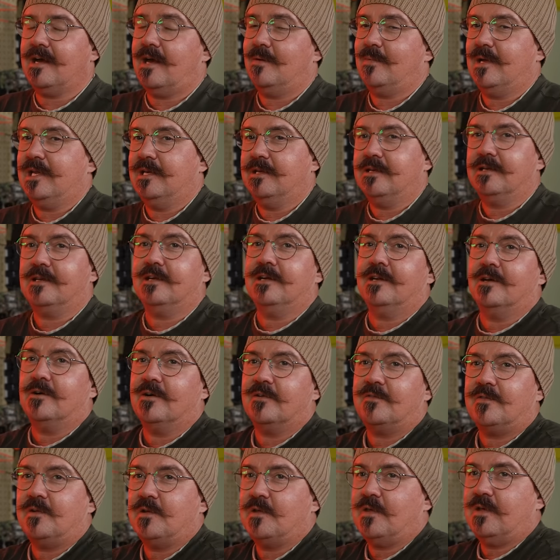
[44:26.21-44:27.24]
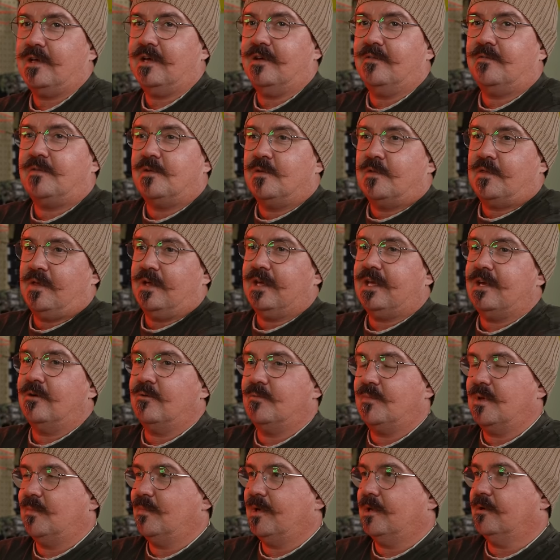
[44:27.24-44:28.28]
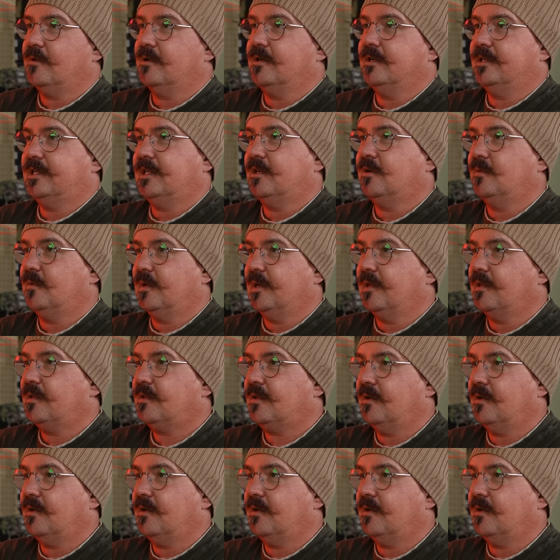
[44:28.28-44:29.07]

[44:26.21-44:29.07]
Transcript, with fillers: I mean, you know, if you if you think it would be better to deal with,